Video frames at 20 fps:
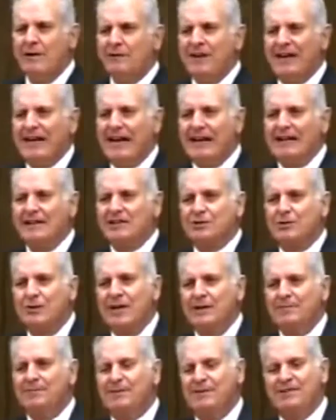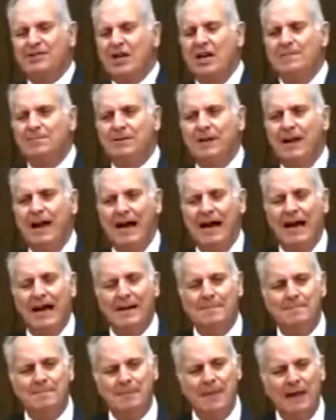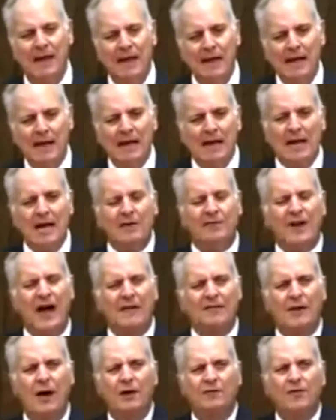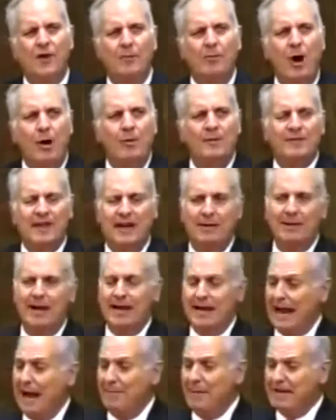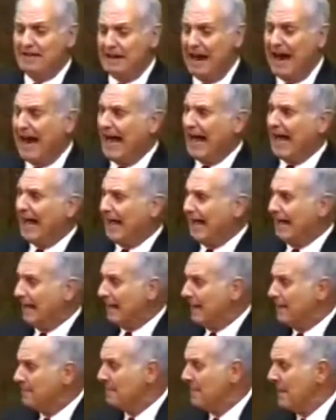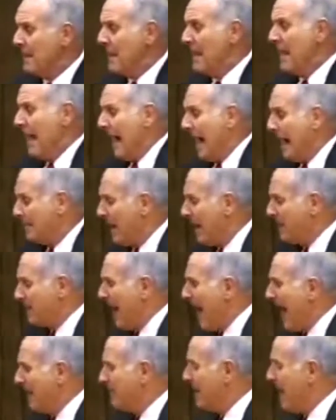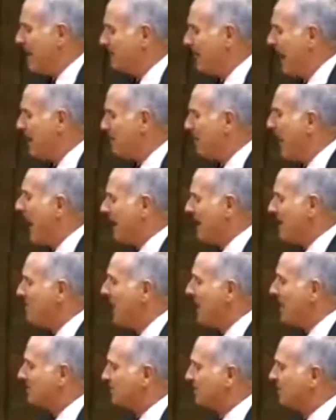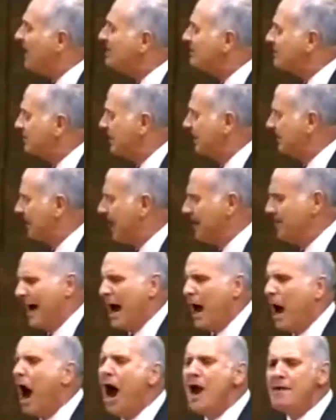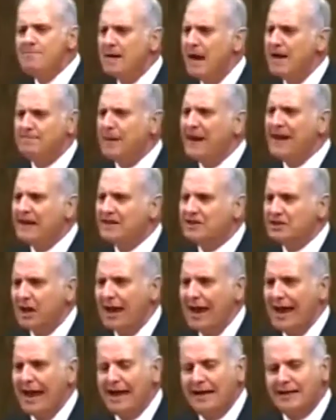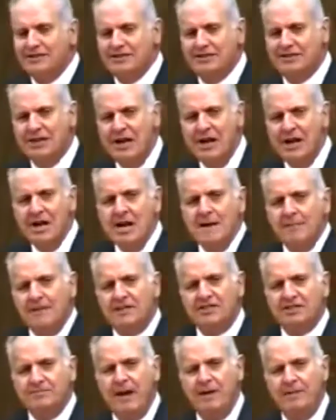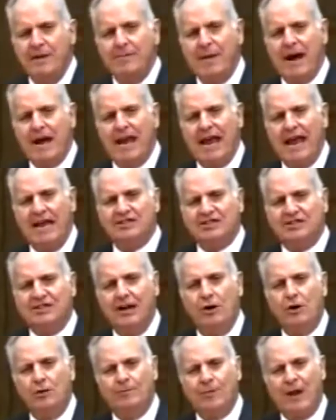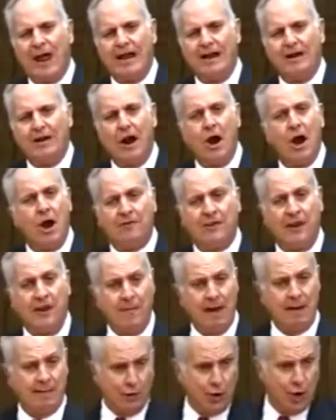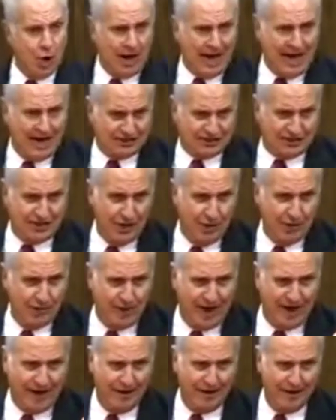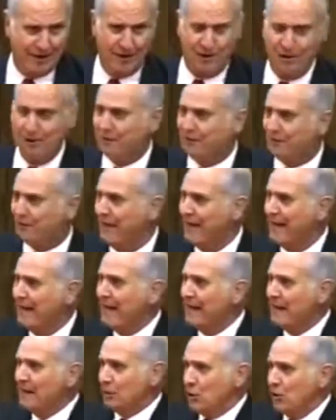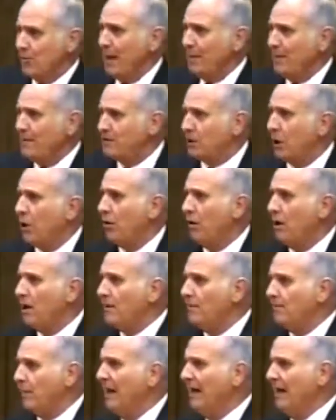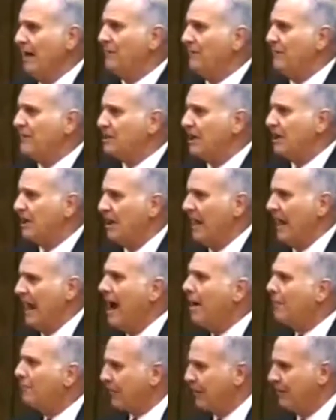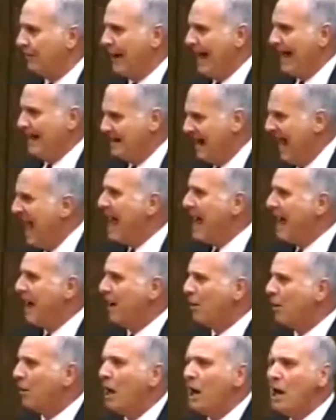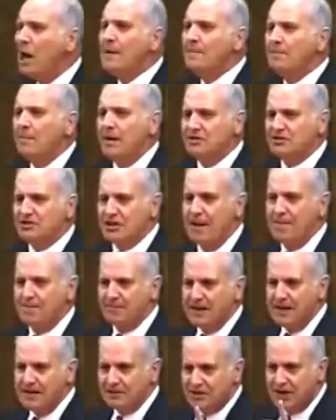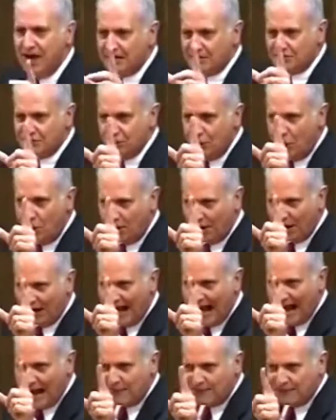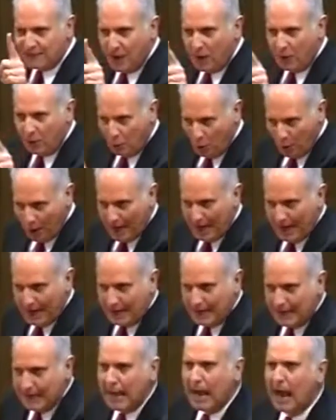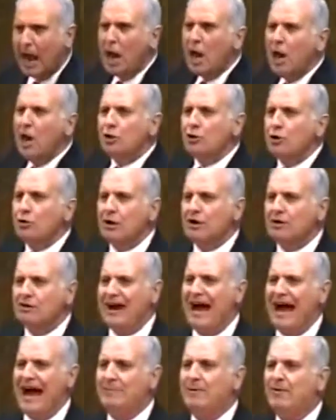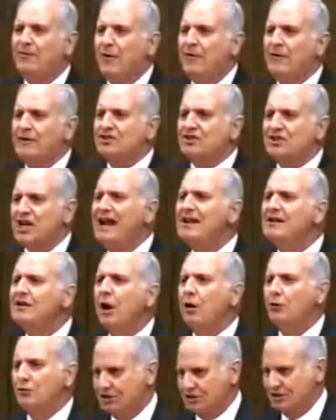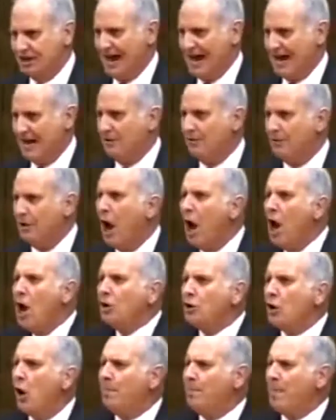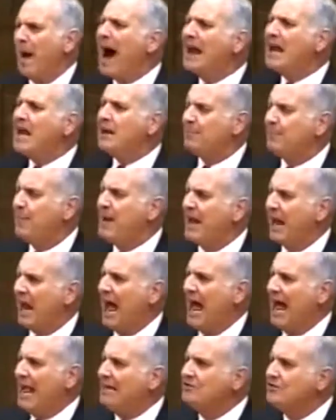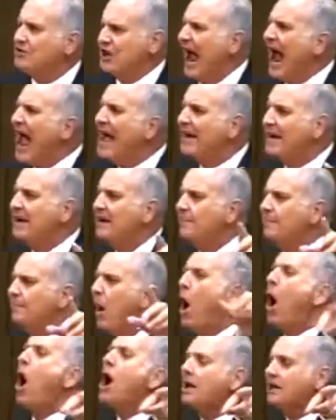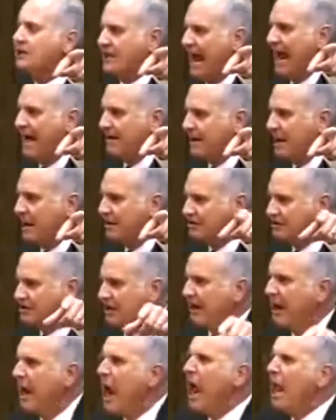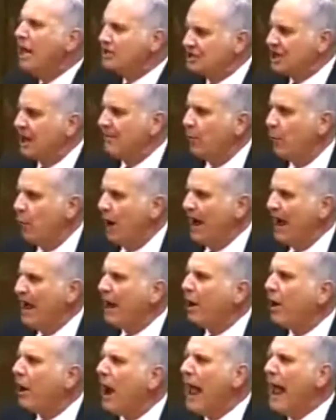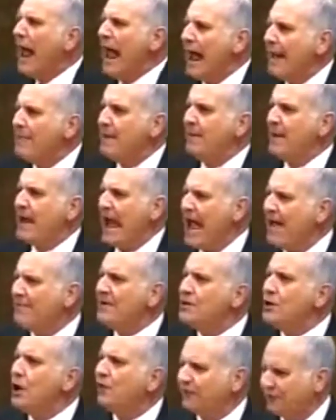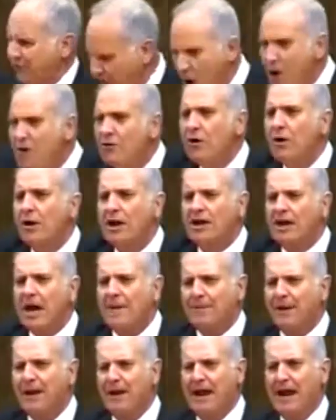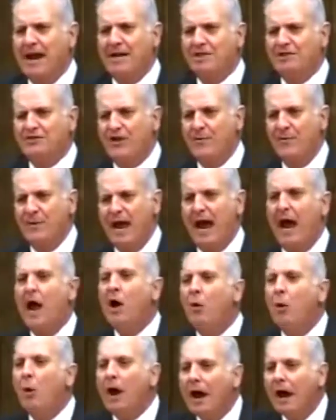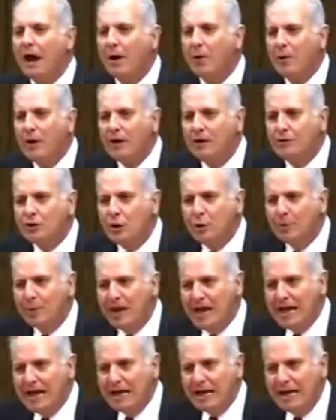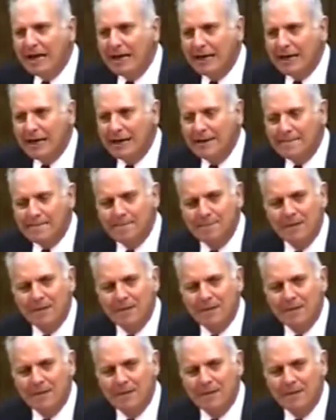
I don't think I could sleep, sleep tonight. If I thought for a moment that I may, I may die. Uh, my, my, my body may cease today. My heart may beat its last. This may be my last day on planet Earth. It may be your last day on planet Earth. You may be totally, completely physically healthy right now, but something takes your life away. You could die before the sun goes down. Your body be lying dead in the morgue down here somewhere, and they'll be having your funeral a couple of days from now. Where will you be?